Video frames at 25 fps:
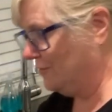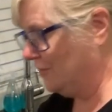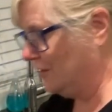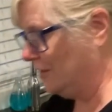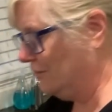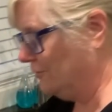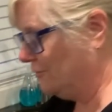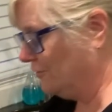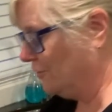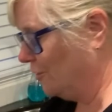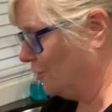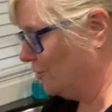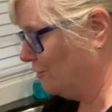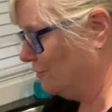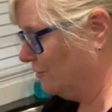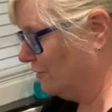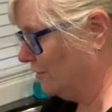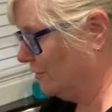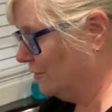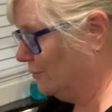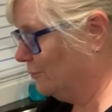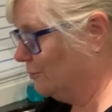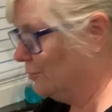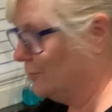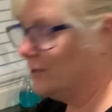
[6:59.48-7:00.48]
these
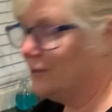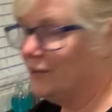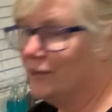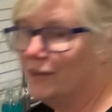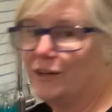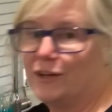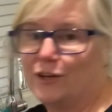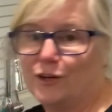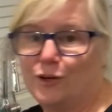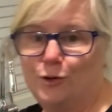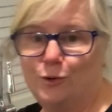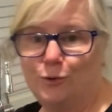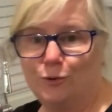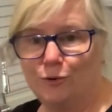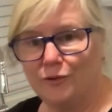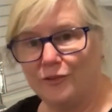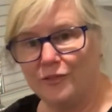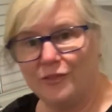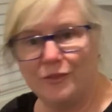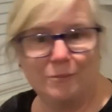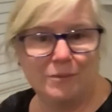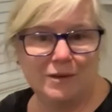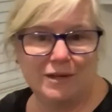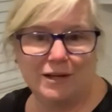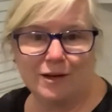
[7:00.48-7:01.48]
over. We're going to cool
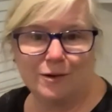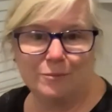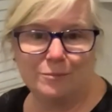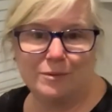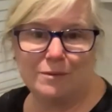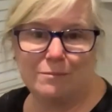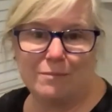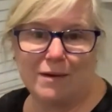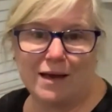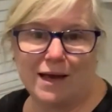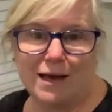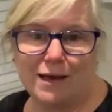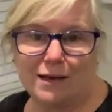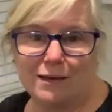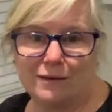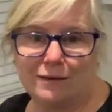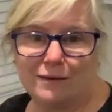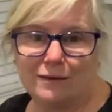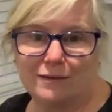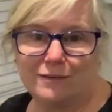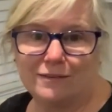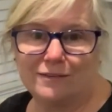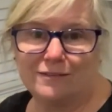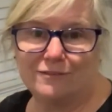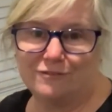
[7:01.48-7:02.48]
them and I'll be back
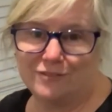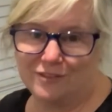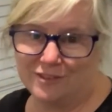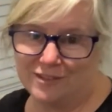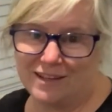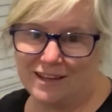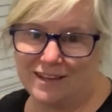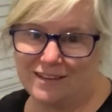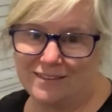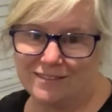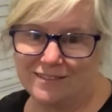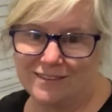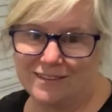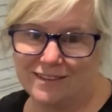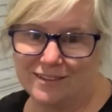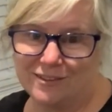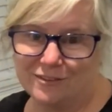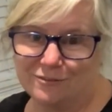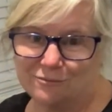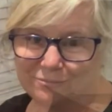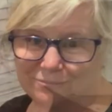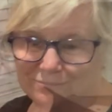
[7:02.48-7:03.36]
for tasting.